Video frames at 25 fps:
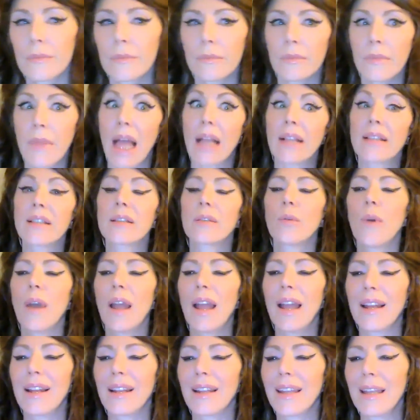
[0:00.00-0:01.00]
That's a
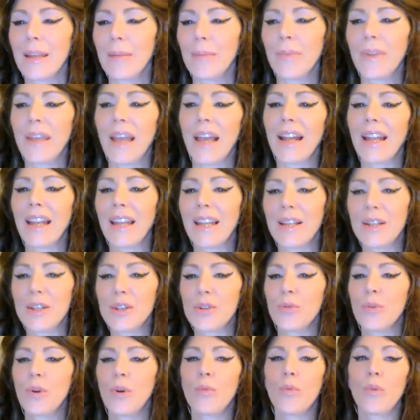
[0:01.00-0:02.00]
way to keep getting
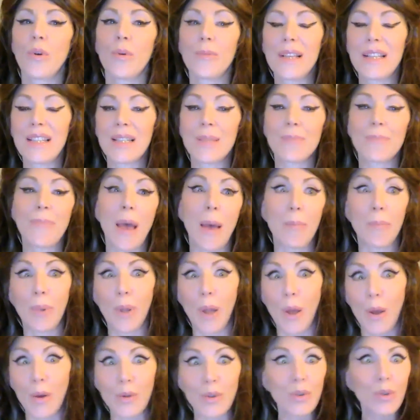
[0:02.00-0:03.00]
into a woman's
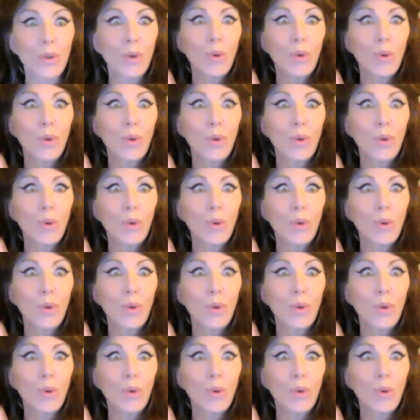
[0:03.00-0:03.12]
peplos.